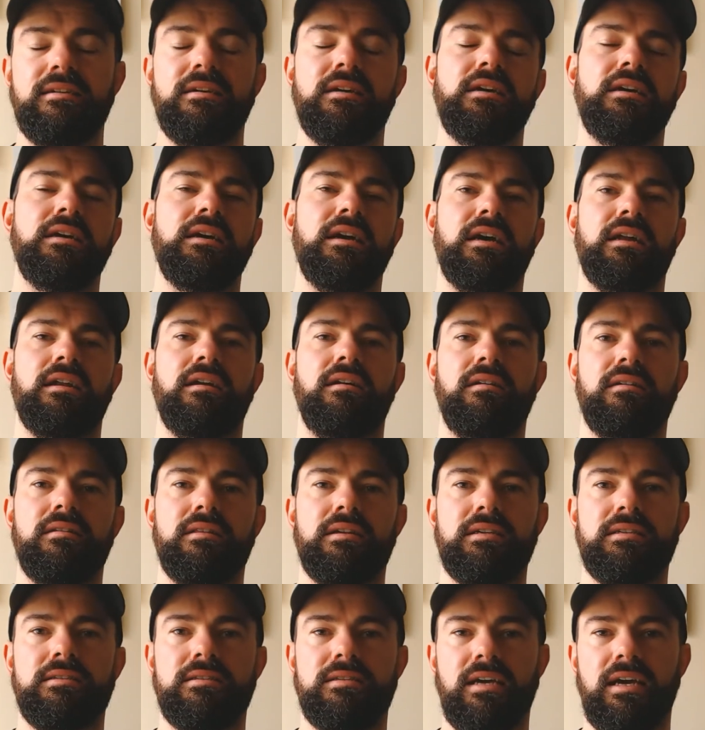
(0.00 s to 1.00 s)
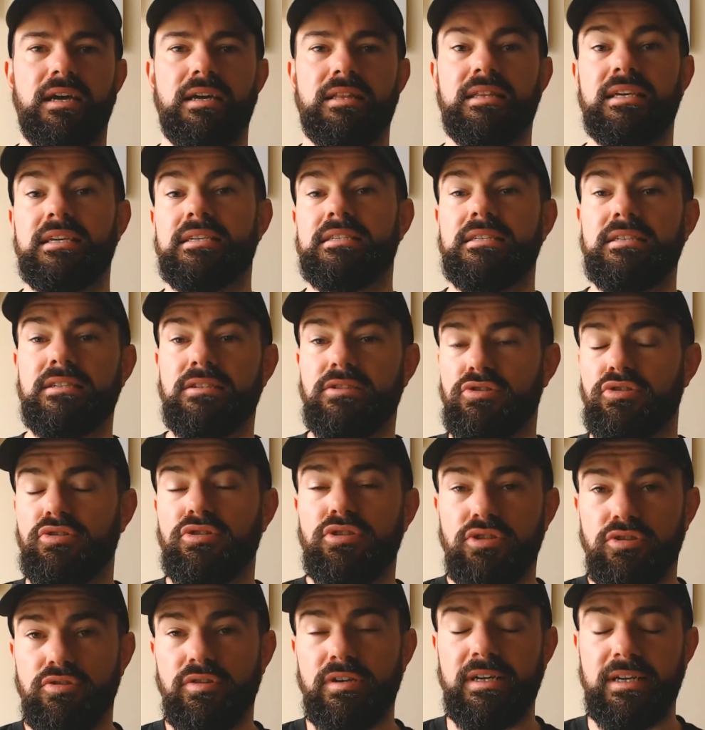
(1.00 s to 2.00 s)
and all this. This is just
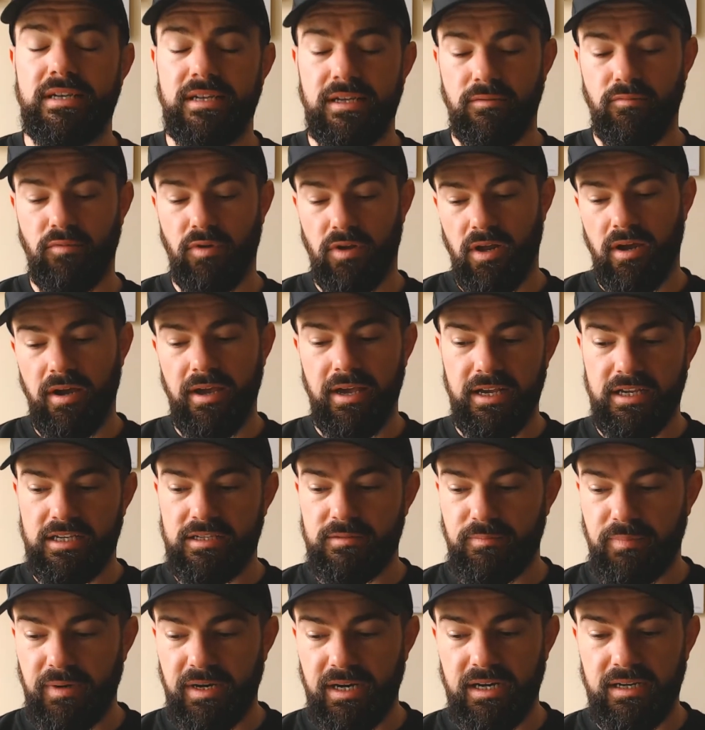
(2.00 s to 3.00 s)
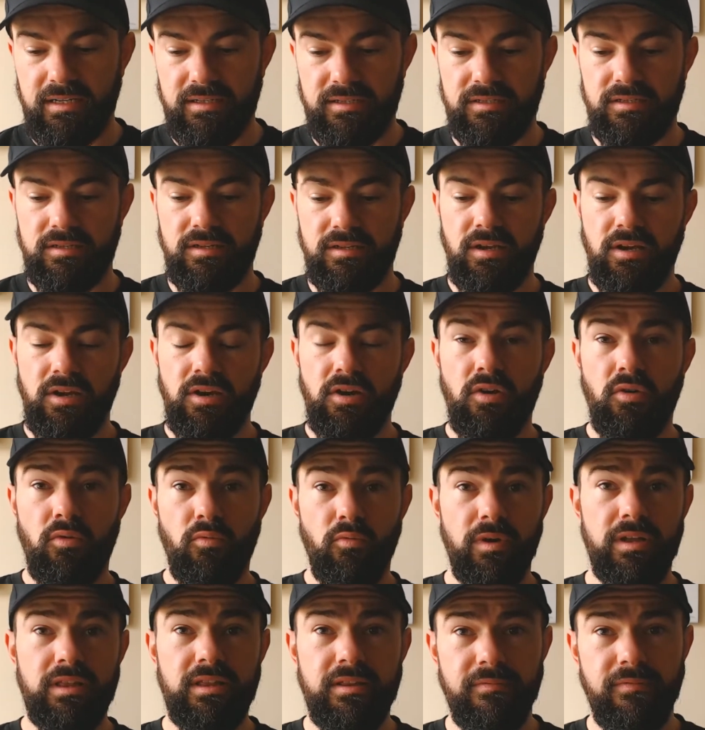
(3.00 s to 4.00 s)
strictly what I experienced
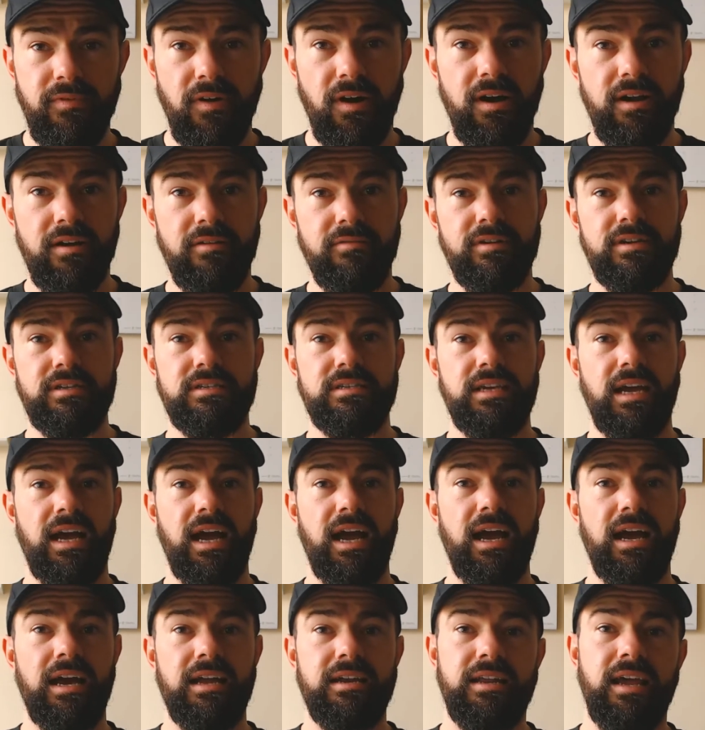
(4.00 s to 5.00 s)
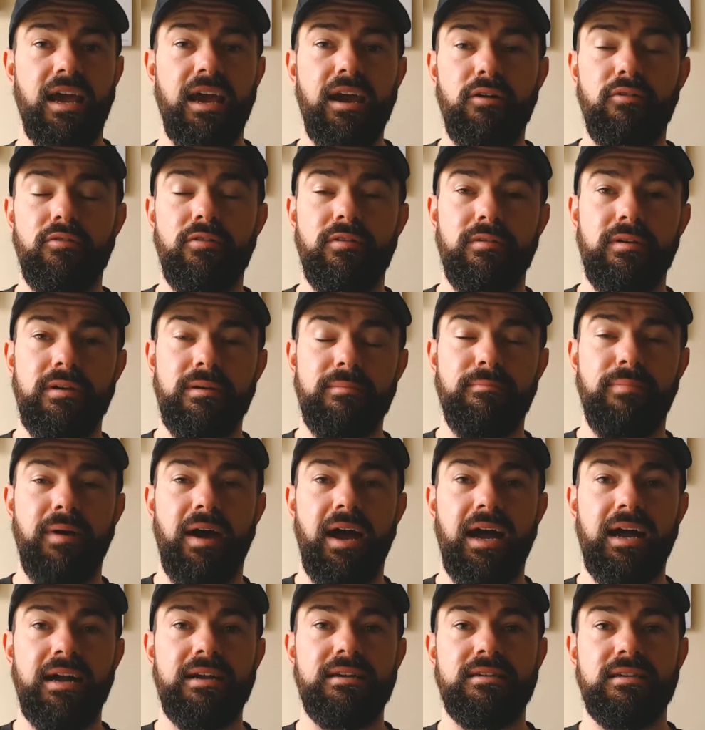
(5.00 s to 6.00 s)
with the virus and how it
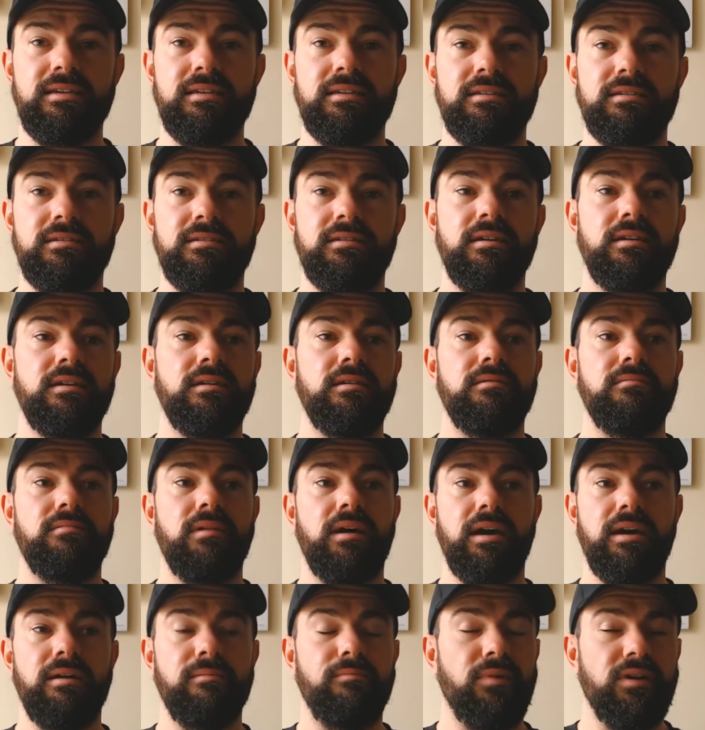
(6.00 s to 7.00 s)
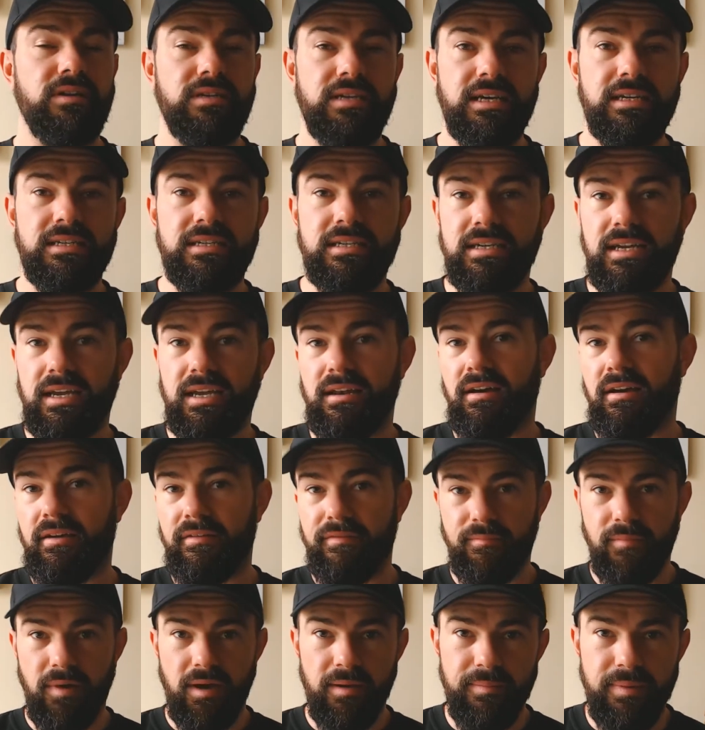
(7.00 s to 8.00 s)
impacted my day-to-day life,
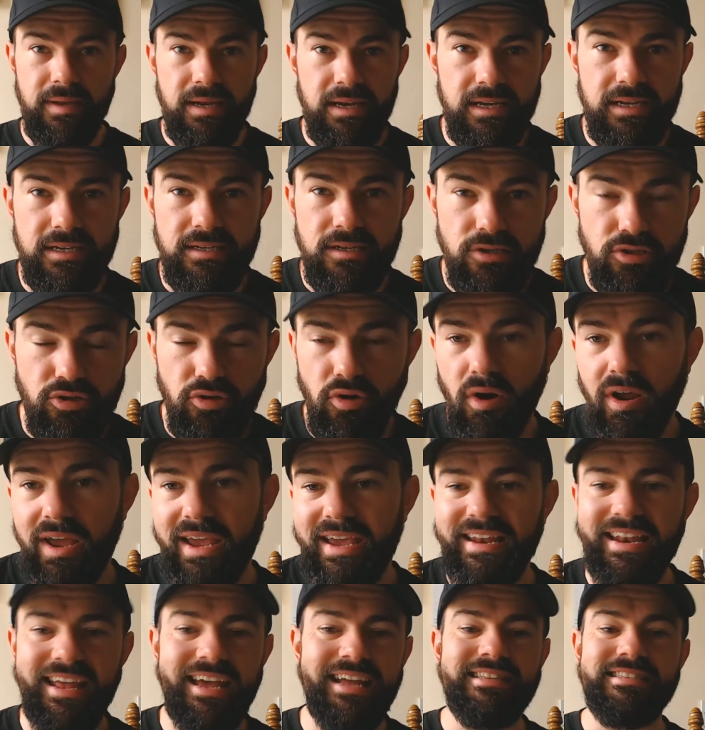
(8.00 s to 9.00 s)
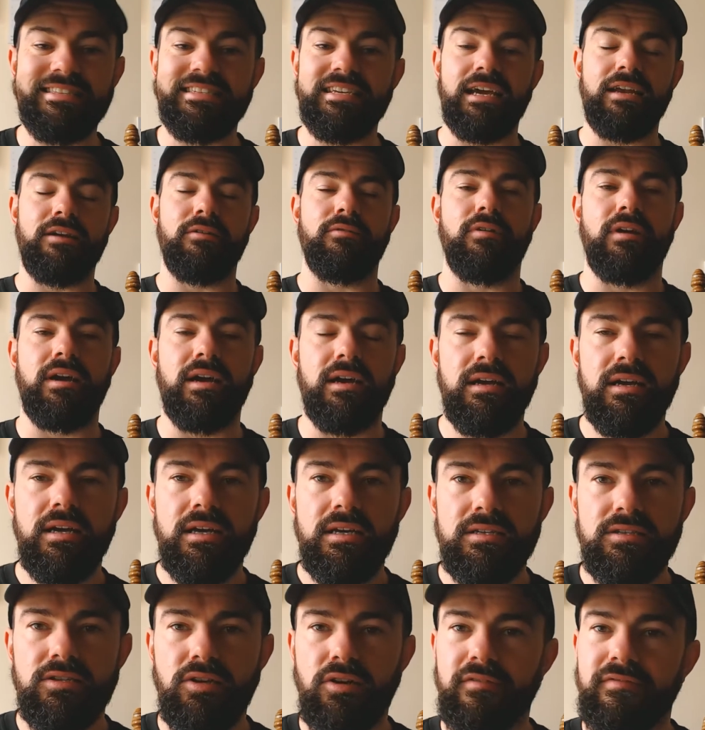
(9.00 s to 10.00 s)
my ability to train, etc.
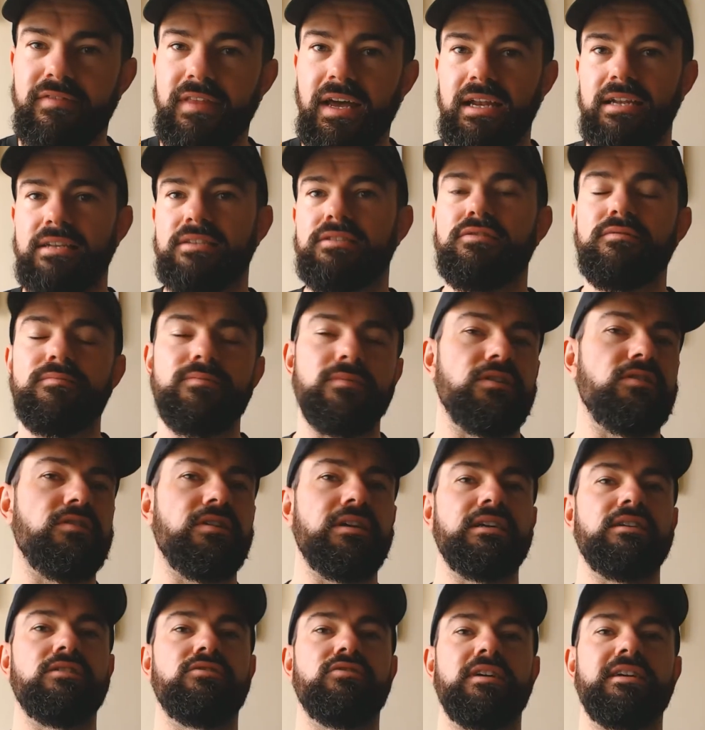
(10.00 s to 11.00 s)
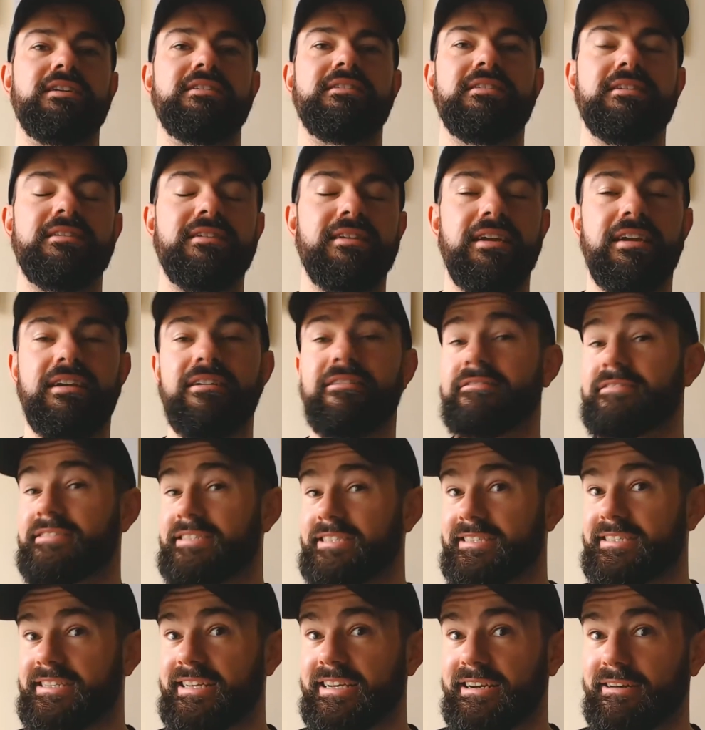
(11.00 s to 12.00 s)
So if that is something you're interested in hearing,
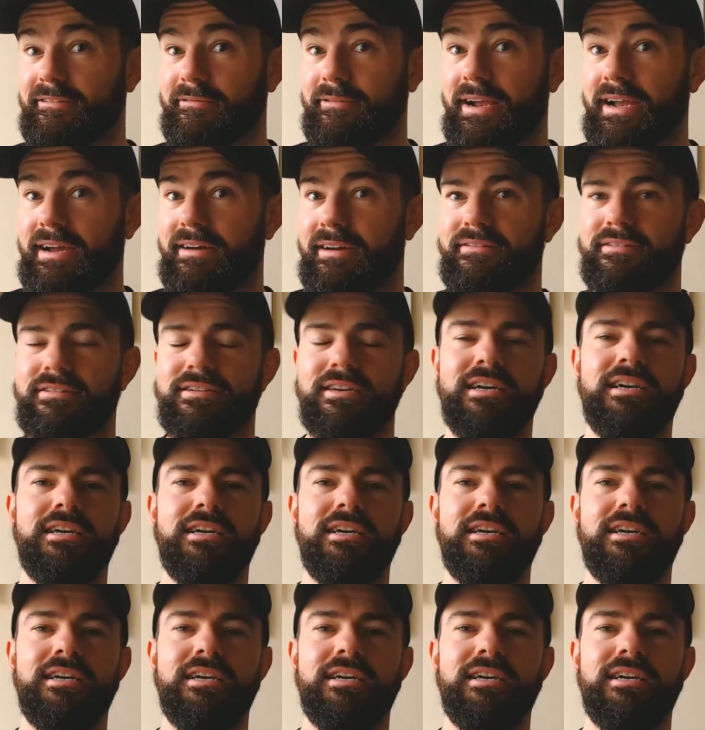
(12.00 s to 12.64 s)
stick around.